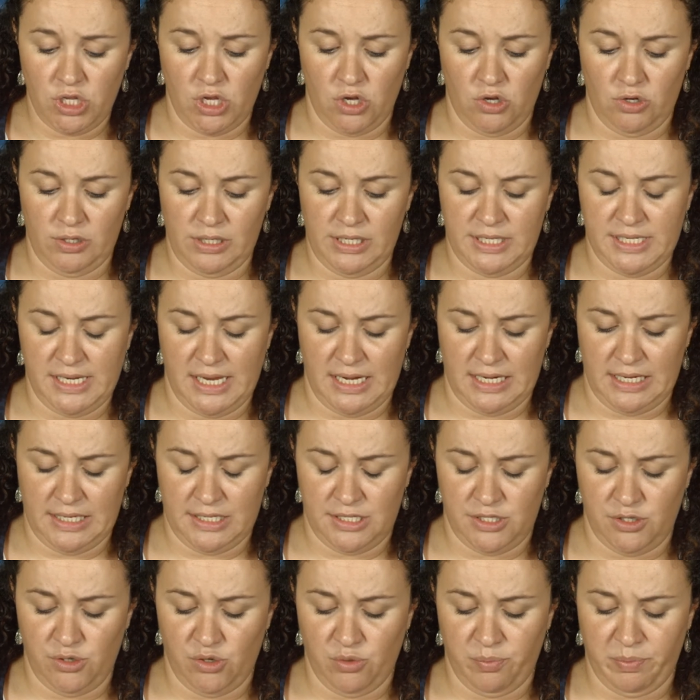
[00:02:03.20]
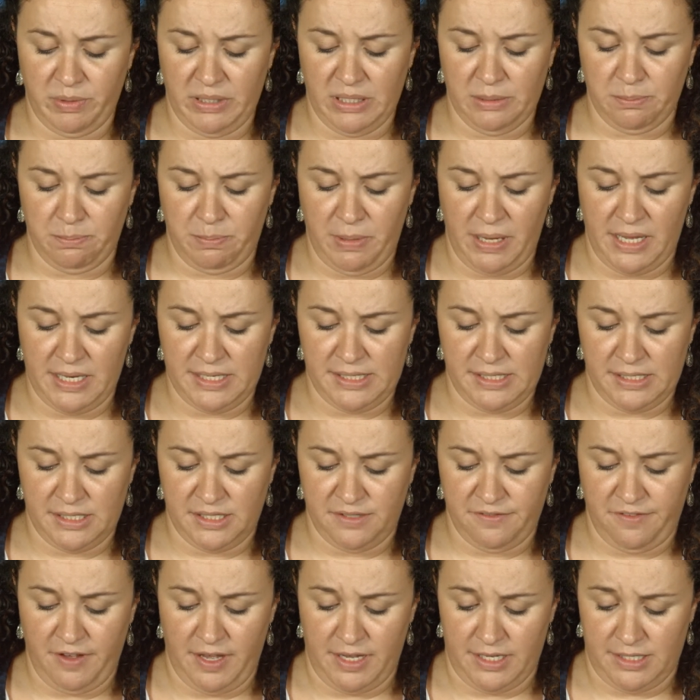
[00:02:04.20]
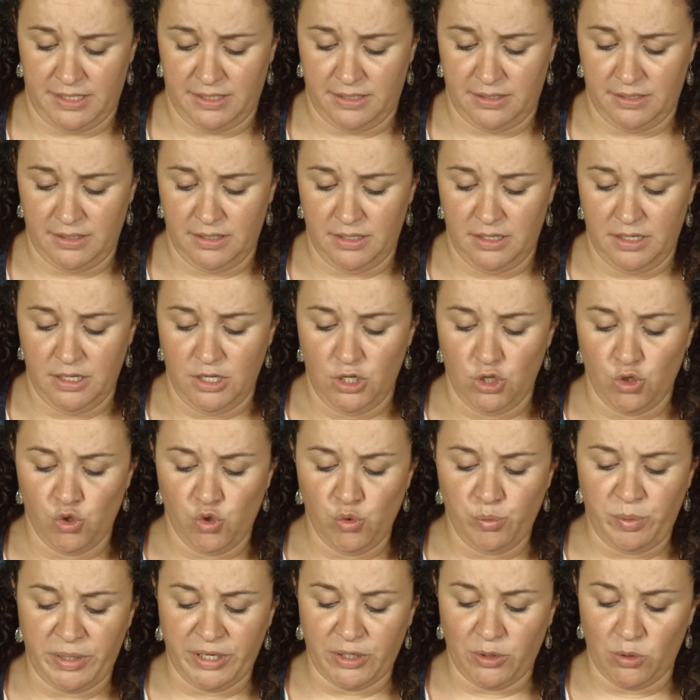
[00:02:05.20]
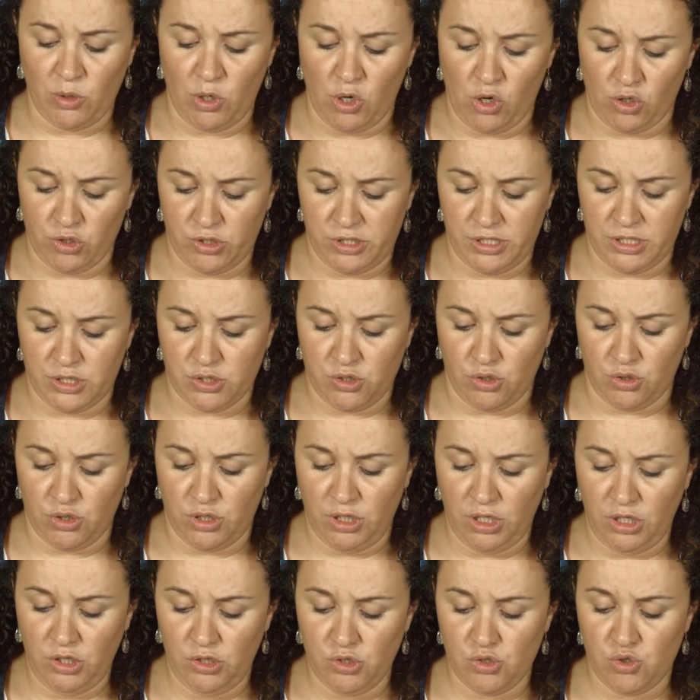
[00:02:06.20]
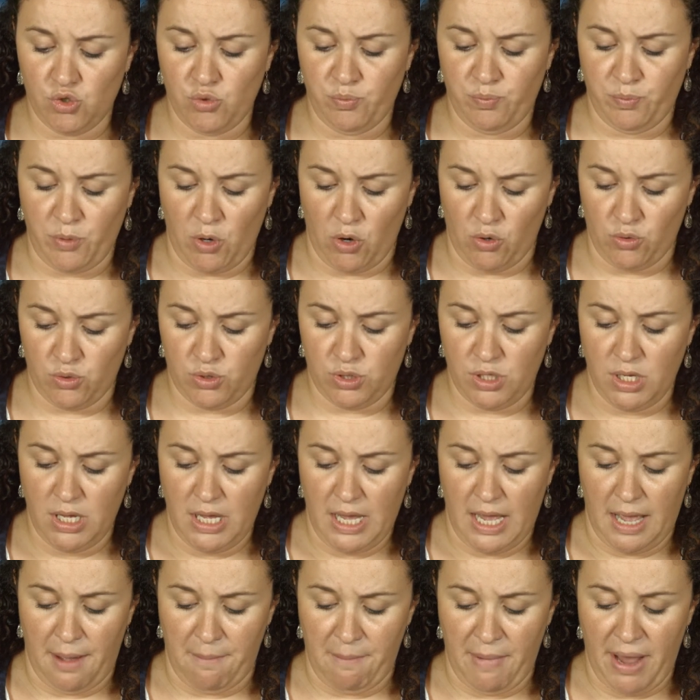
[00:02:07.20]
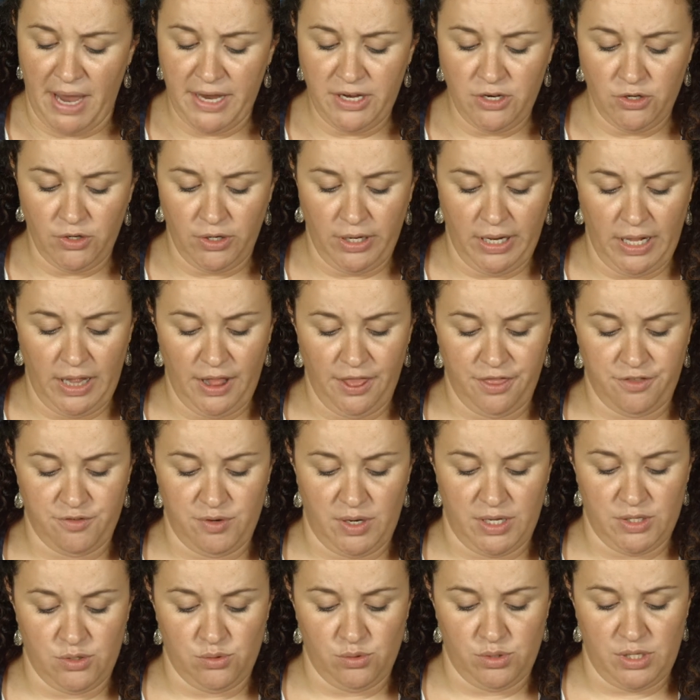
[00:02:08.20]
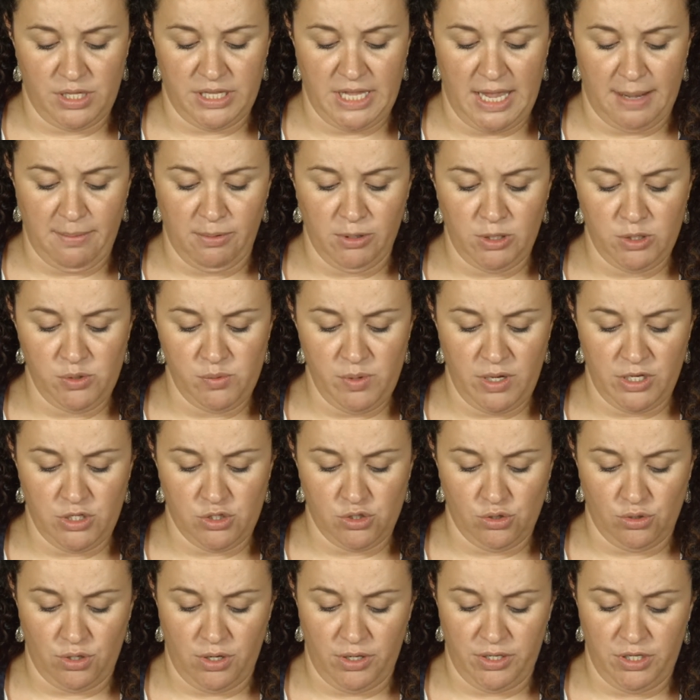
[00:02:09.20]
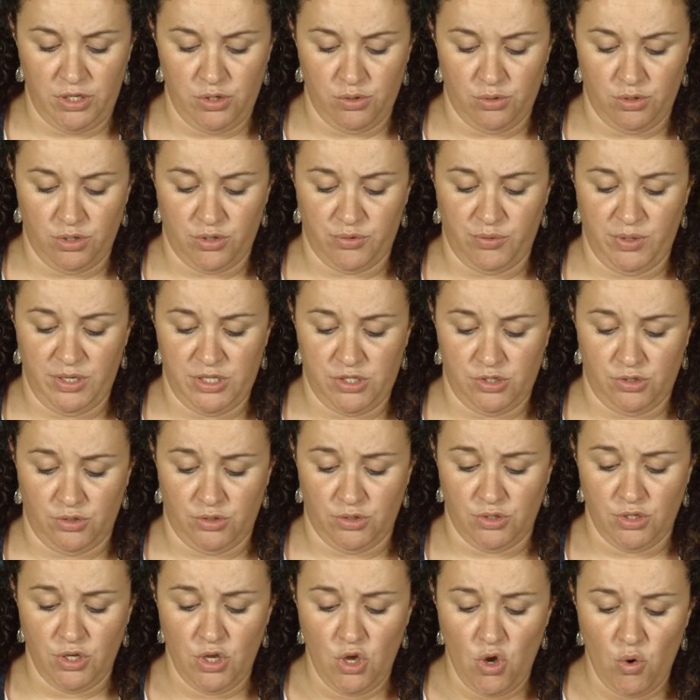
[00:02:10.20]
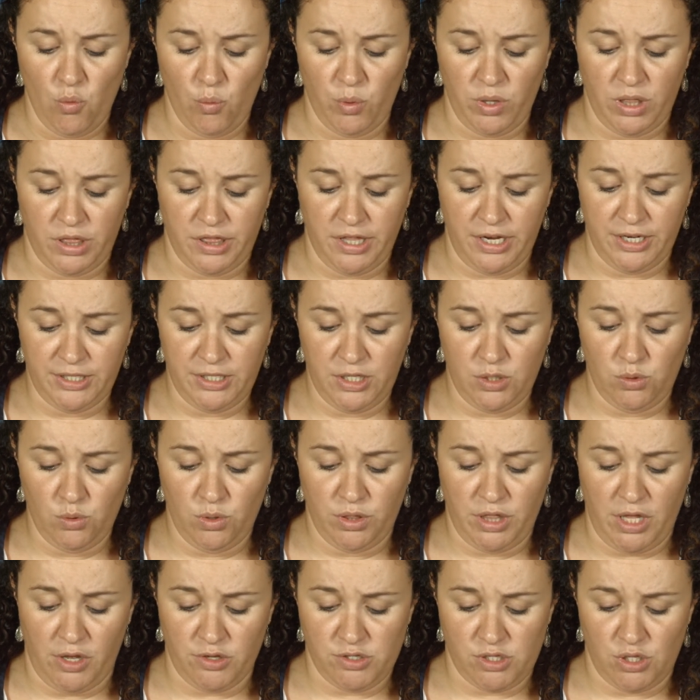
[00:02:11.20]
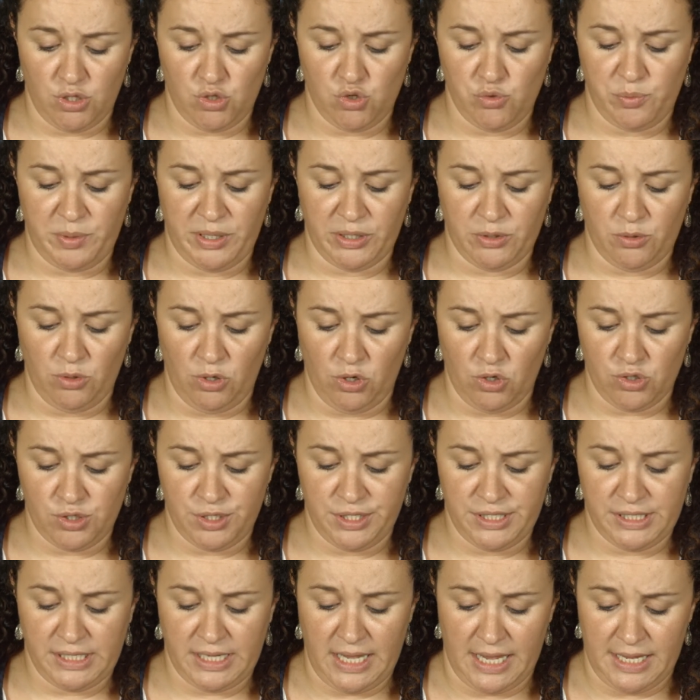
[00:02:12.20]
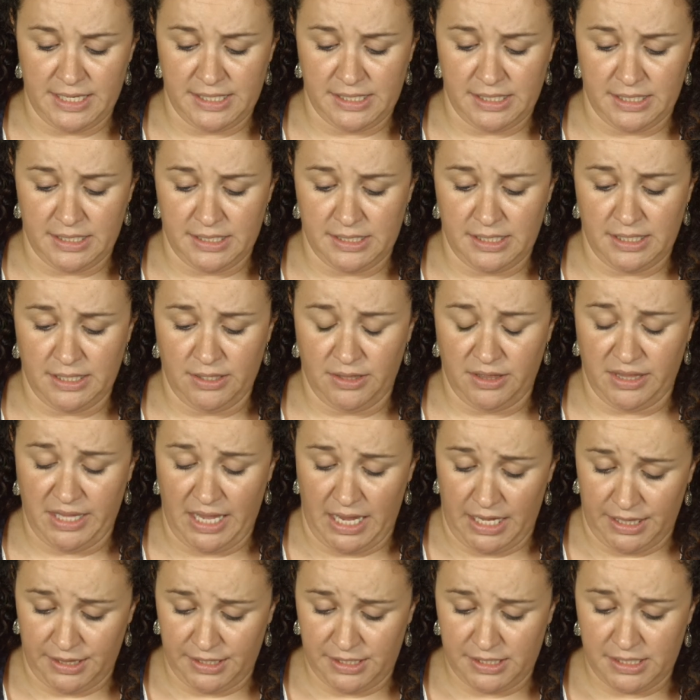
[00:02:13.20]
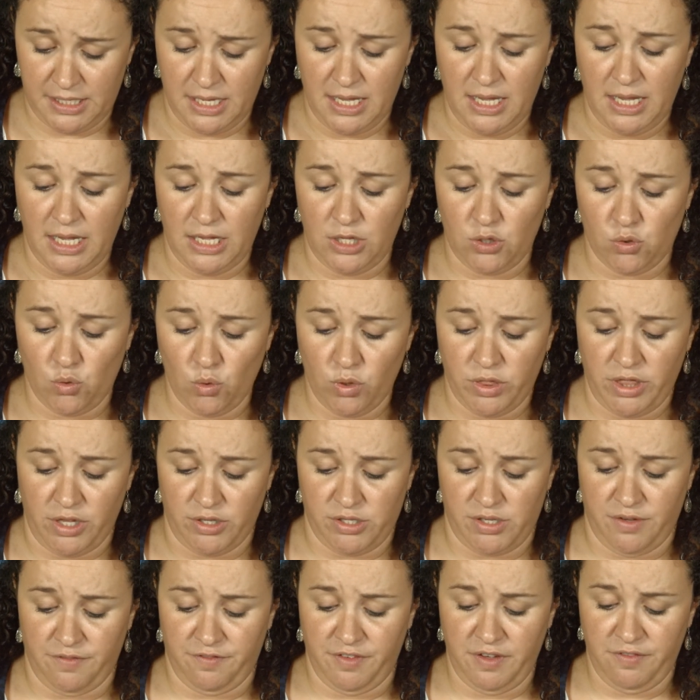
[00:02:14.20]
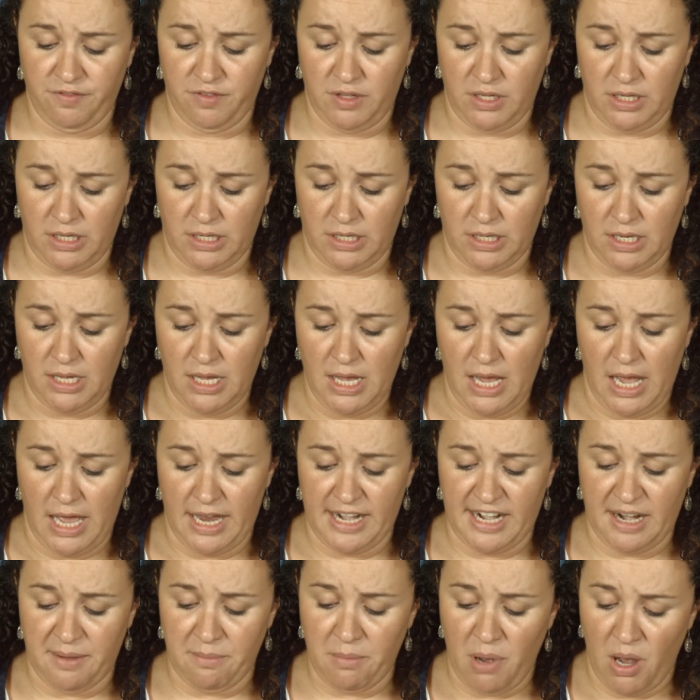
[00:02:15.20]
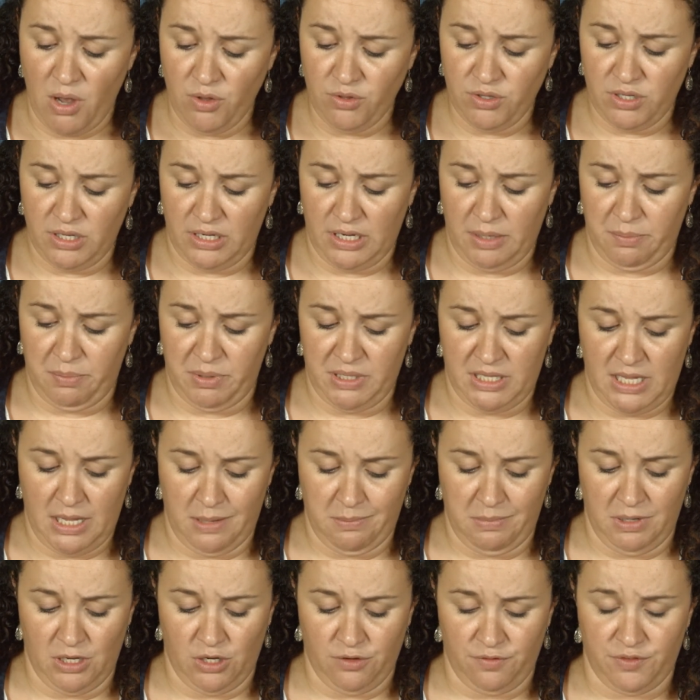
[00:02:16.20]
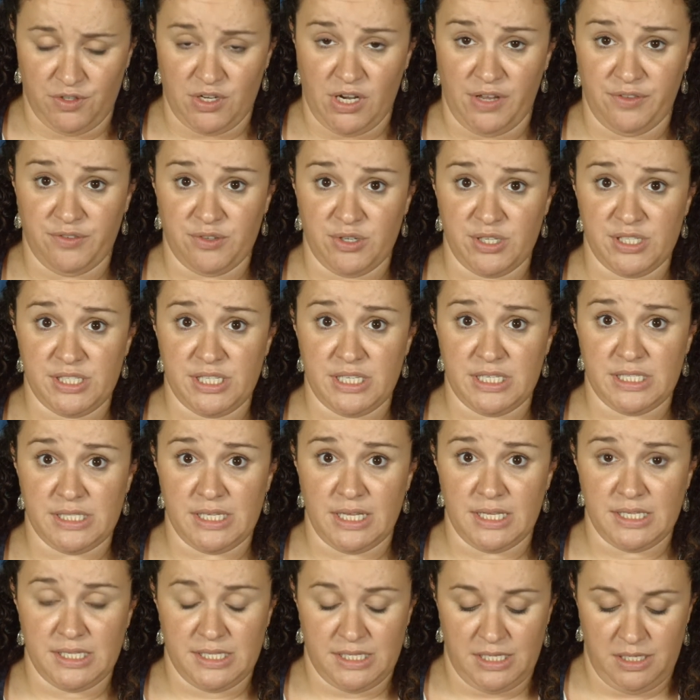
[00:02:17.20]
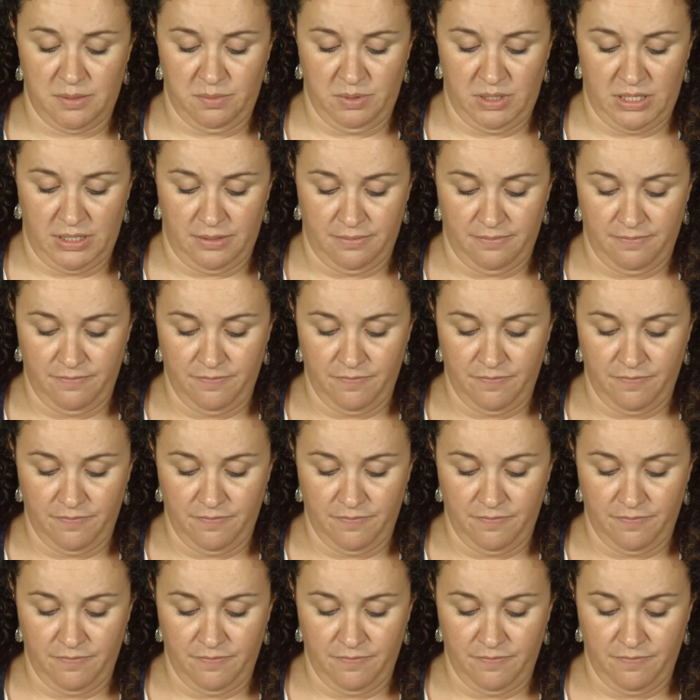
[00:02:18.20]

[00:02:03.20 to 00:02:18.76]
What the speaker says: the only challenge European patients face. Tuberculosis continues to pose a major health threat to the WHO Euro region, with 32,000 tuberculosis cases deaths in 2015 and a mounting epidemic of drug-resistant TB.